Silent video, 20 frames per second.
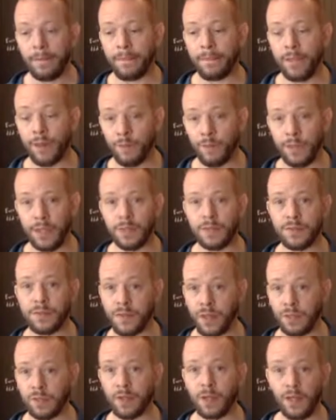that means
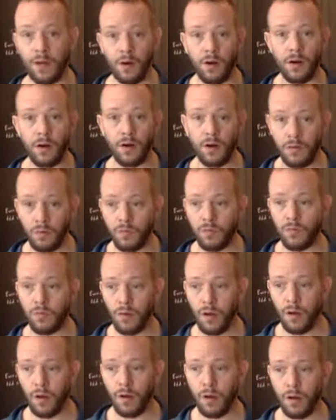that they are
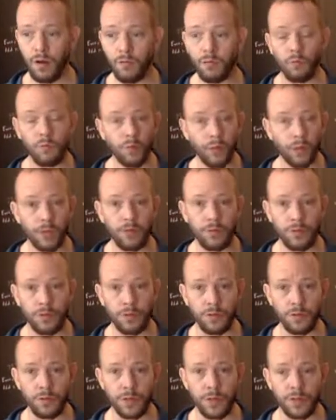working for
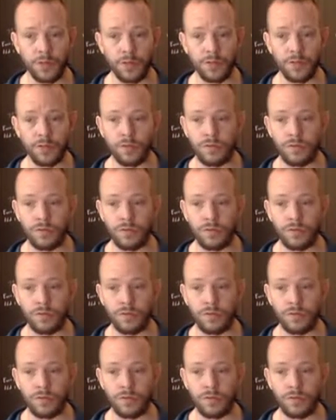two bosses.